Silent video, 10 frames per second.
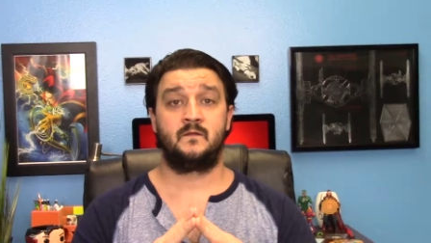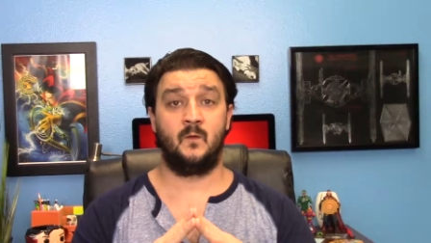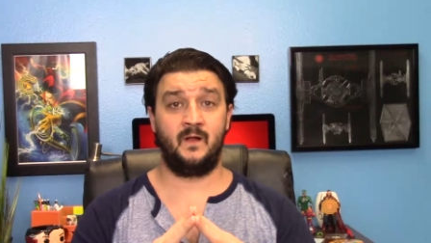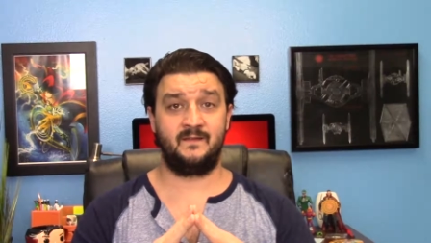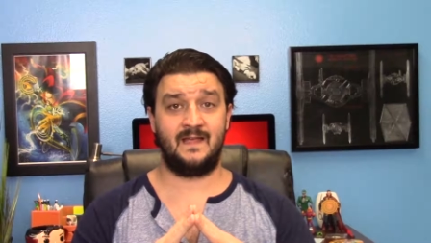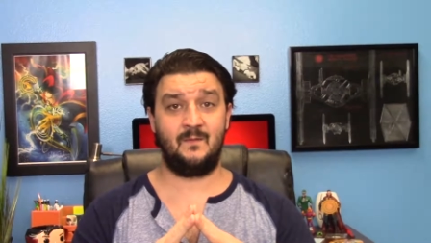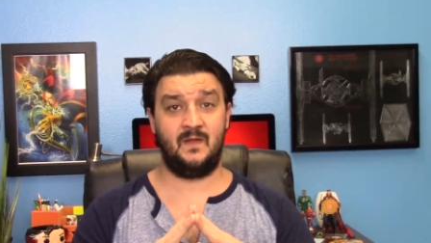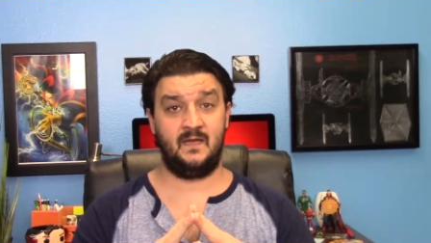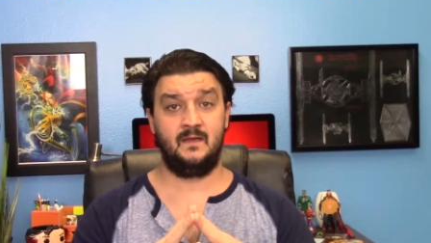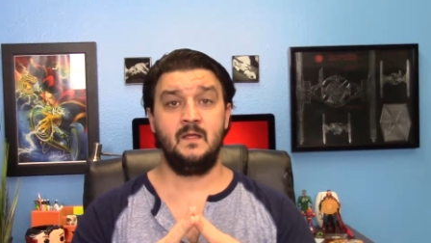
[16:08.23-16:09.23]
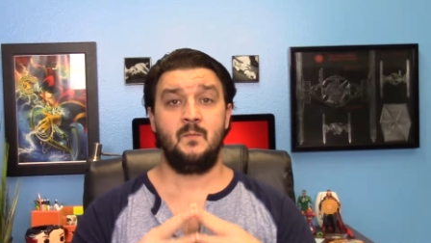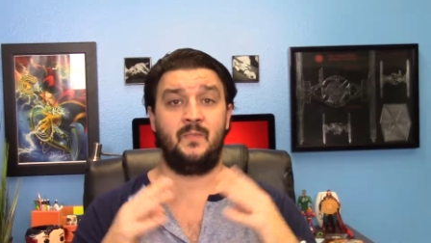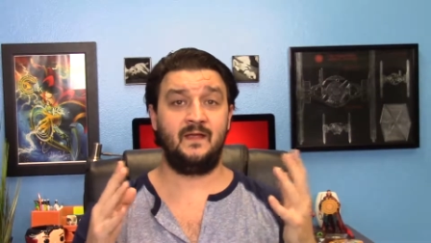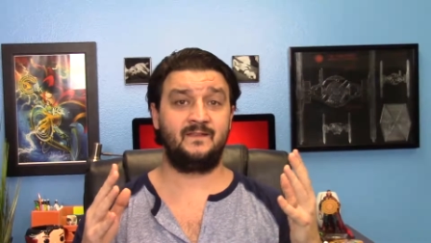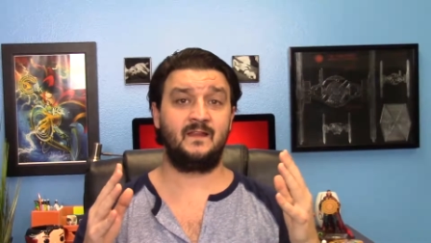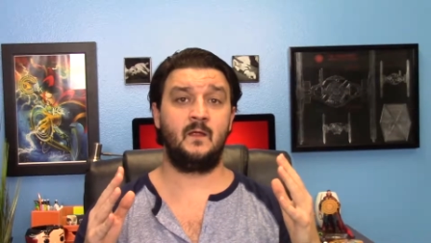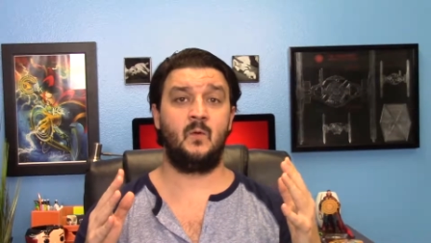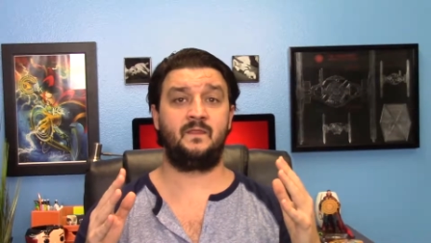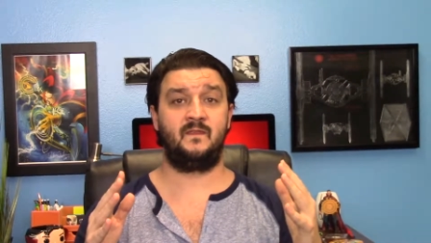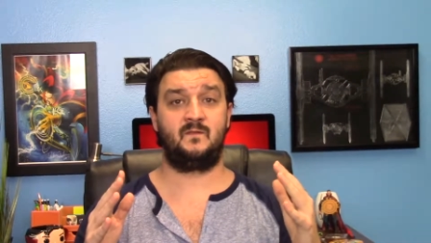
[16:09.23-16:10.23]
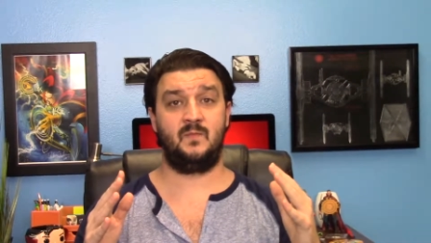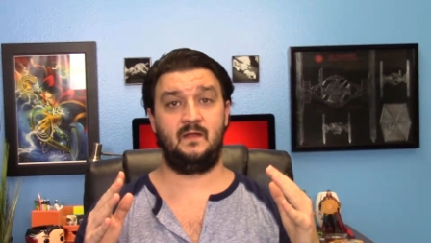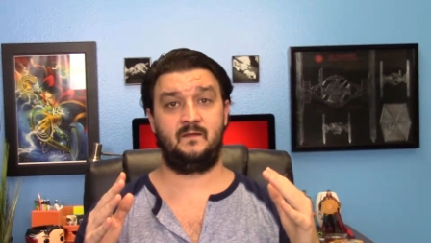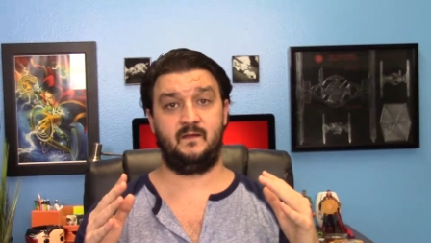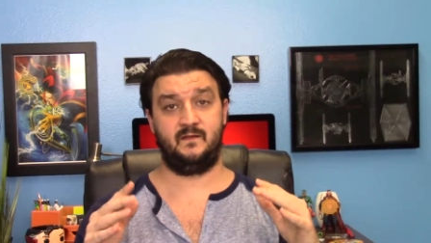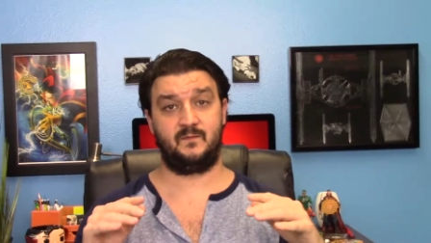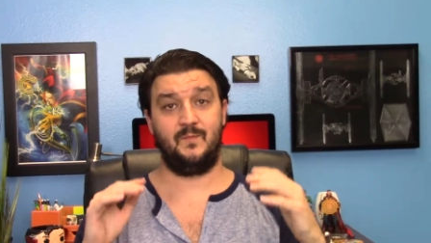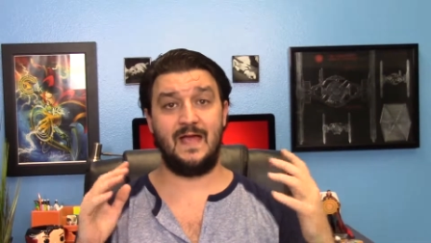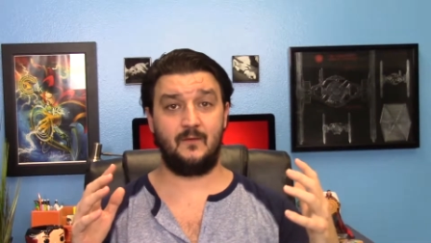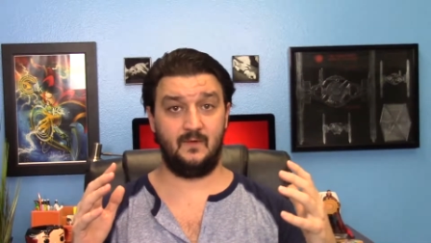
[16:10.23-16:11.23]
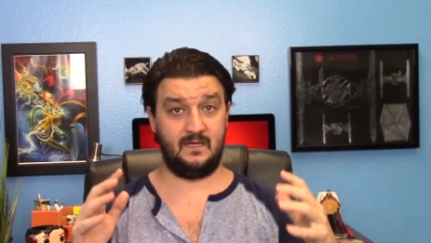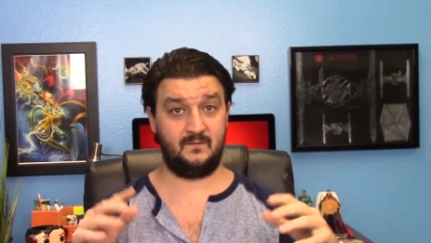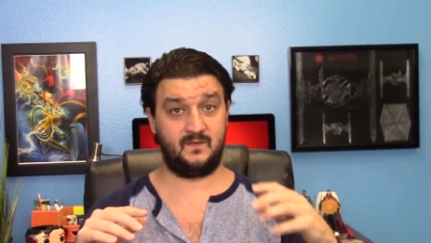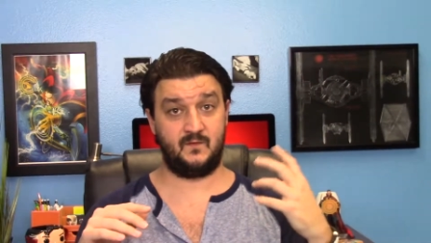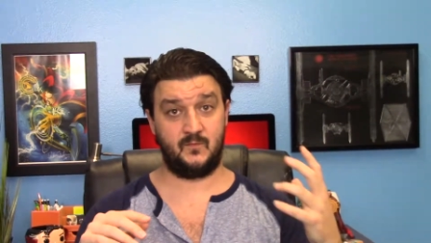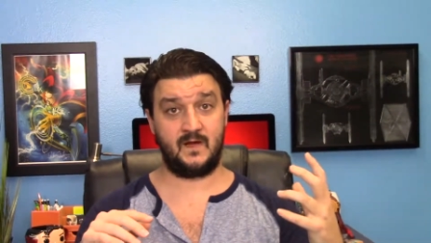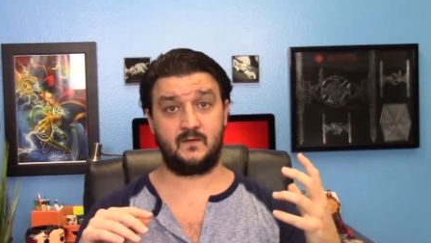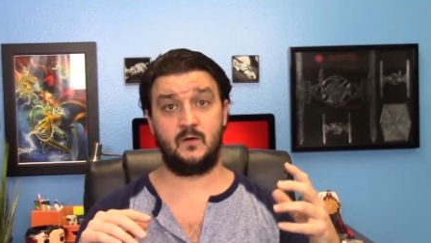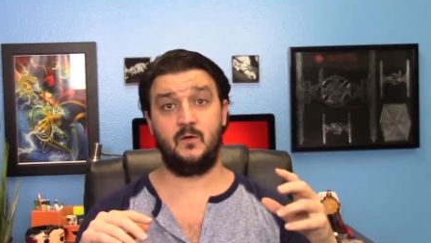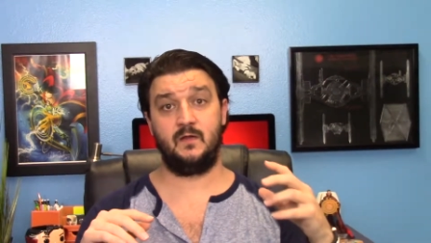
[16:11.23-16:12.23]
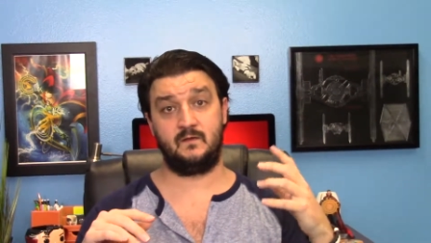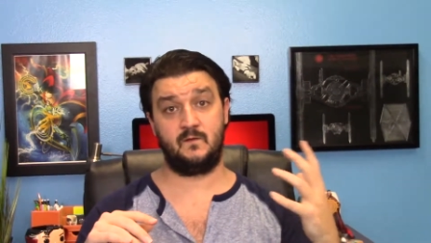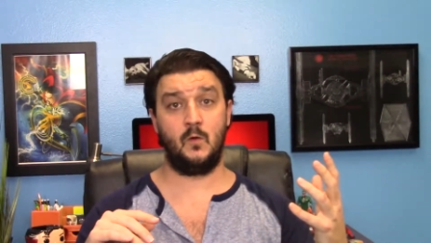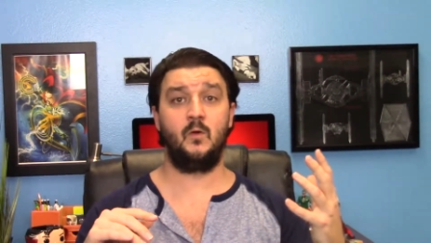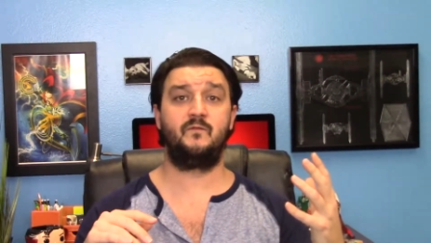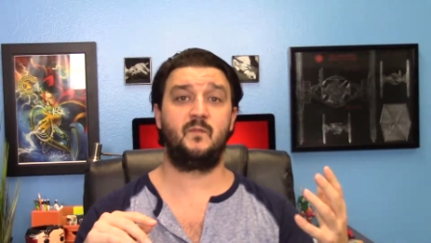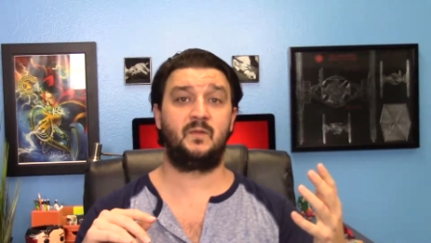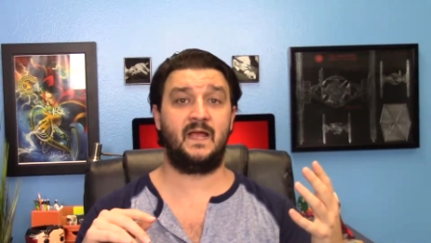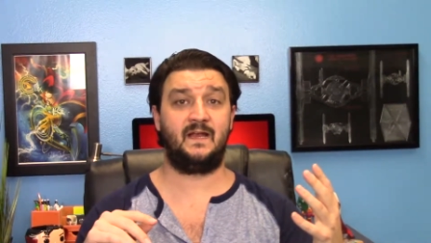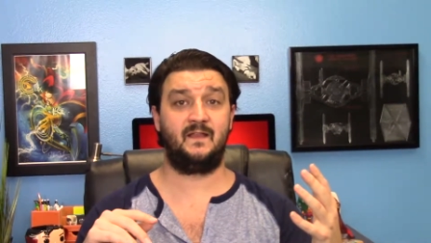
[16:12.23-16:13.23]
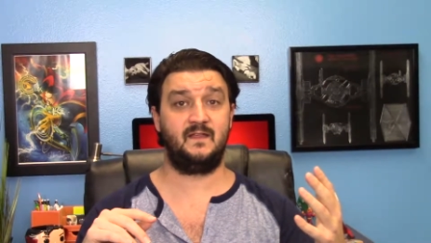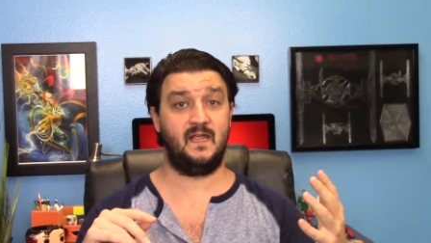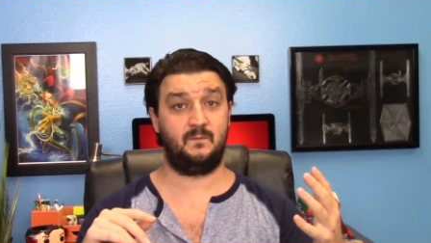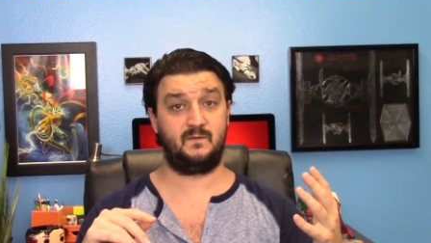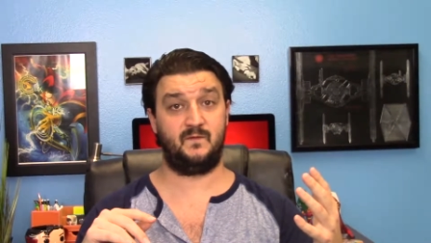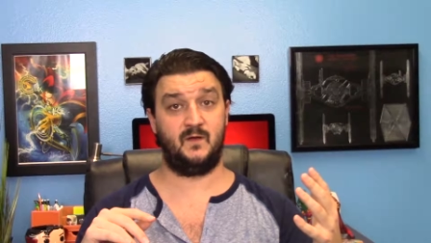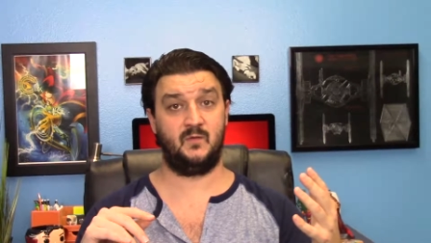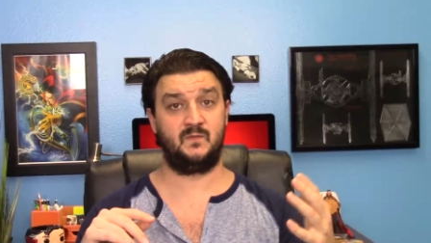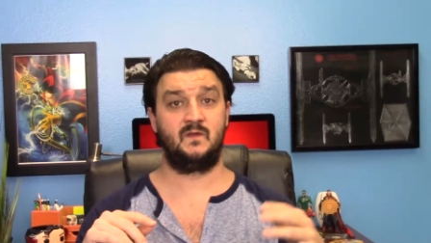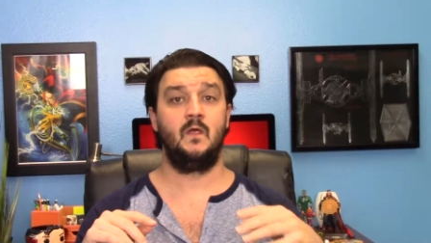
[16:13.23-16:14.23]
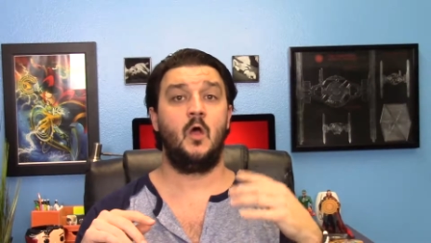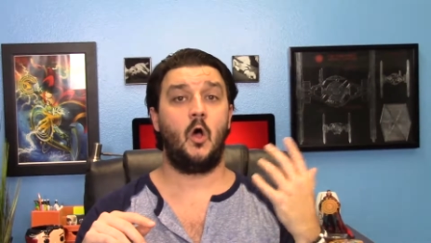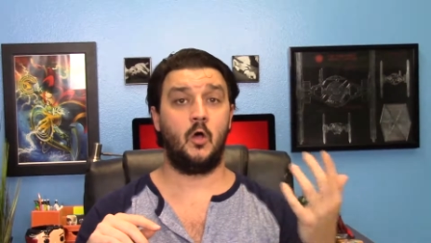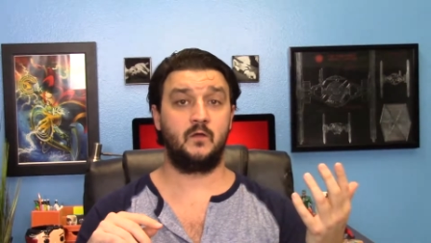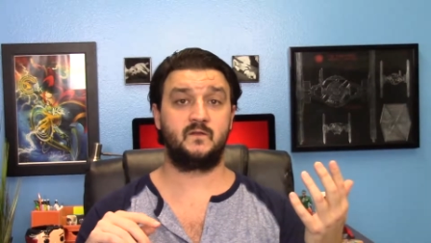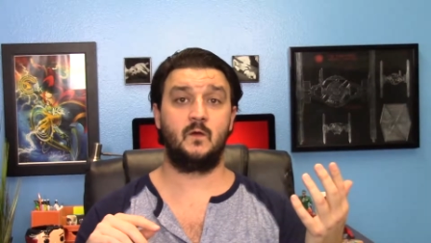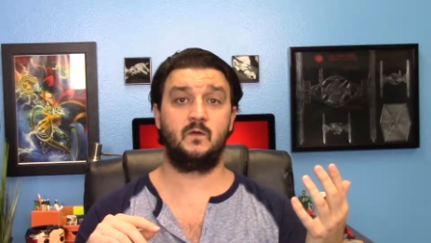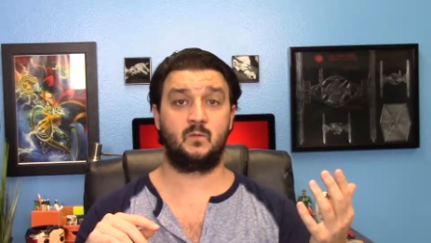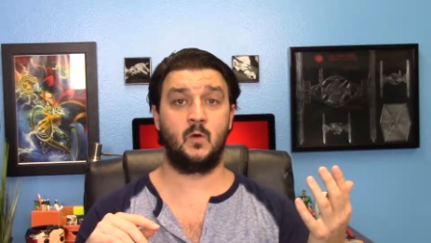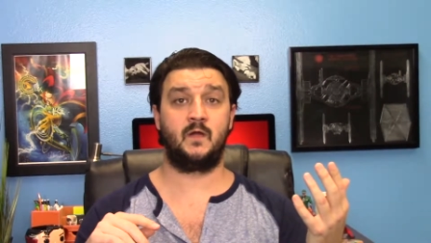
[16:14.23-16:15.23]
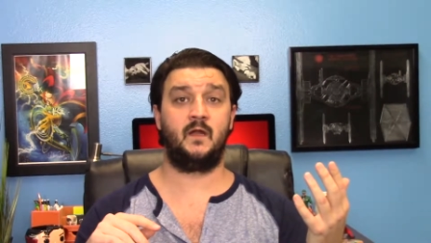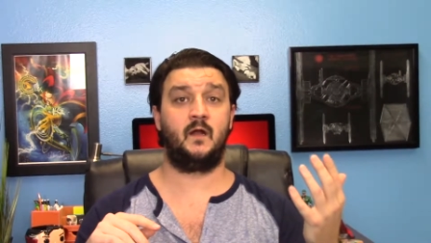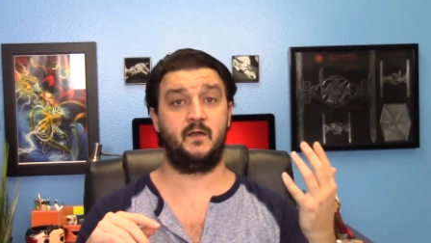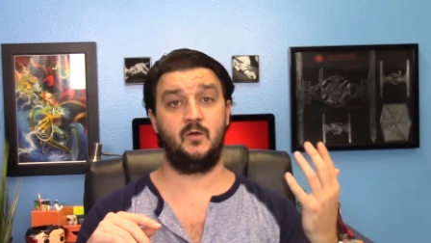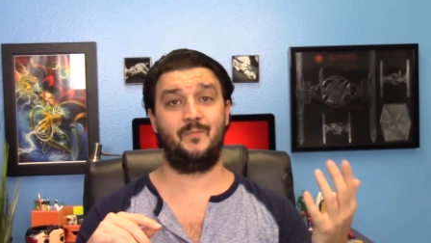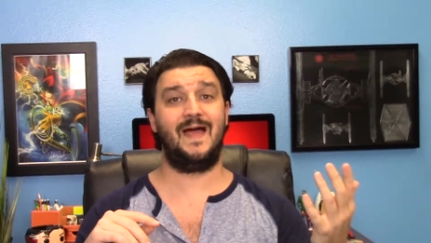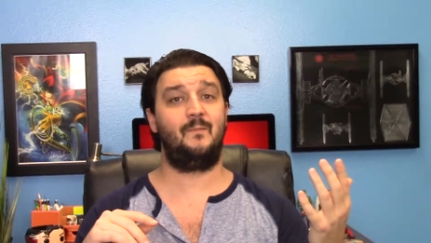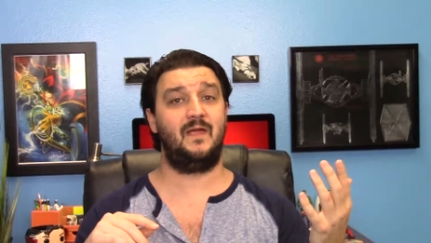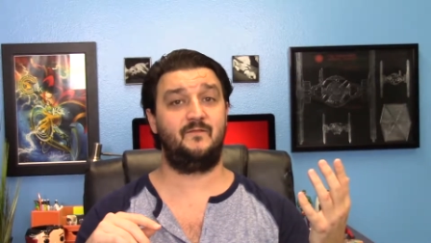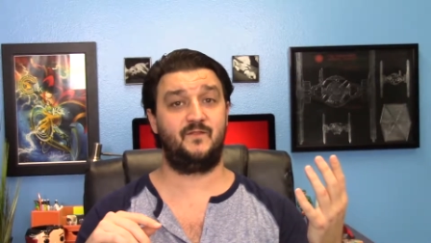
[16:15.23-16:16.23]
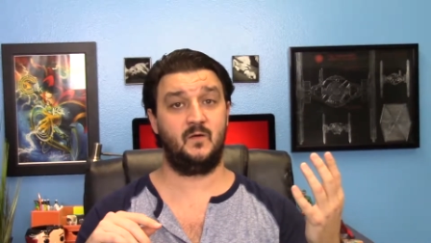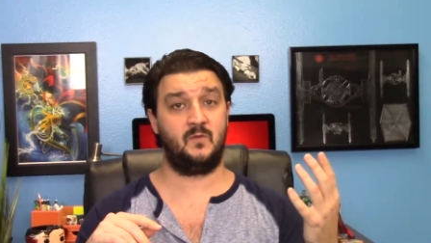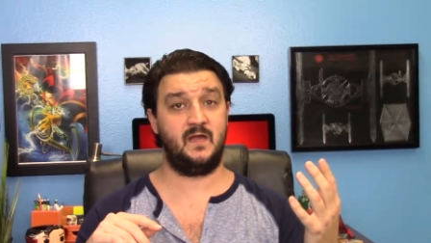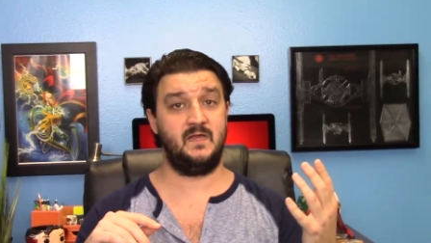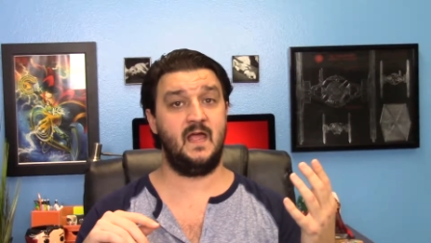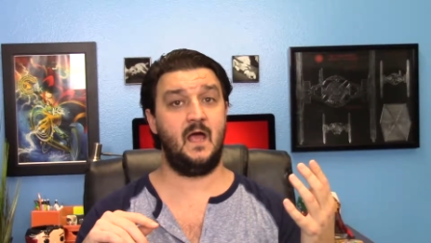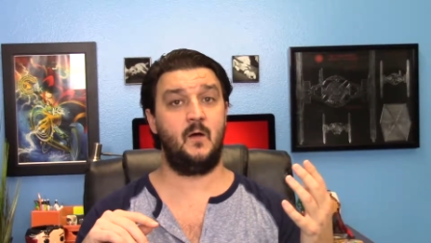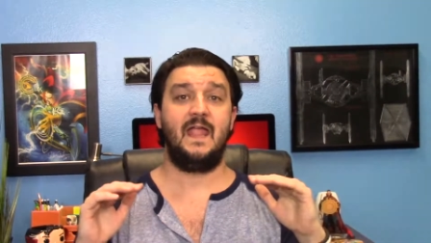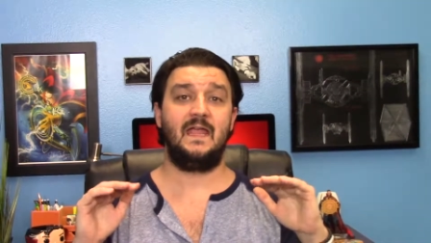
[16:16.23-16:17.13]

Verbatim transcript: So what does that mean? Basically what this means is Matt Reeves, the director who did two of the Planet of the Apes films, also is working on a new Batman film right now.